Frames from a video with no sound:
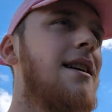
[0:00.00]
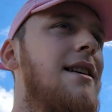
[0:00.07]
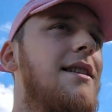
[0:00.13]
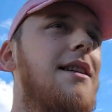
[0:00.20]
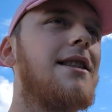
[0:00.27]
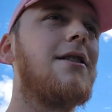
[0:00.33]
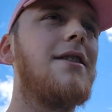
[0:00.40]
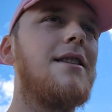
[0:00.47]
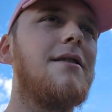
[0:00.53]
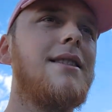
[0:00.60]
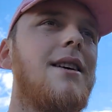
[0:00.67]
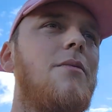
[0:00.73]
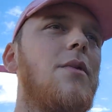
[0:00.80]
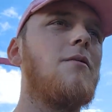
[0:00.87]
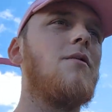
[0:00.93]
she thought there was
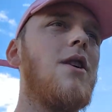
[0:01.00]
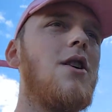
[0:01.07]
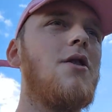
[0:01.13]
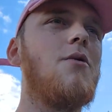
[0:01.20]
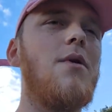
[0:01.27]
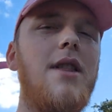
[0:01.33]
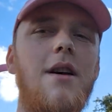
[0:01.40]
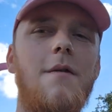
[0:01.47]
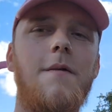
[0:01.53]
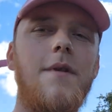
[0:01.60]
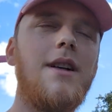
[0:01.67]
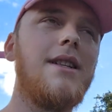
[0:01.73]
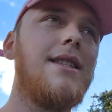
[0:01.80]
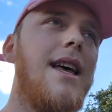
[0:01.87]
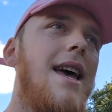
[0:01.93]
something wrong with her
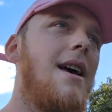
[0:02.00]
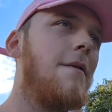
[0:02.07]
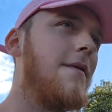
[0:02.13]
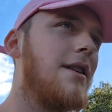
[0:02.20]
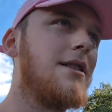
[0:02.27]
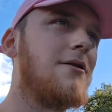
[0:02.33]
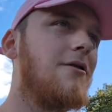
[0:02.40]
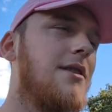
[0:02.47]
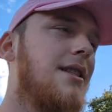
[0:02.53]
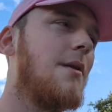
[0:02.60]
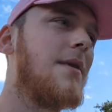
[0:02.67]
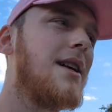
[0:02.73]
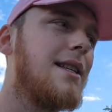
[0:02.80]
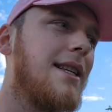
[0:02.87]
air filter or something.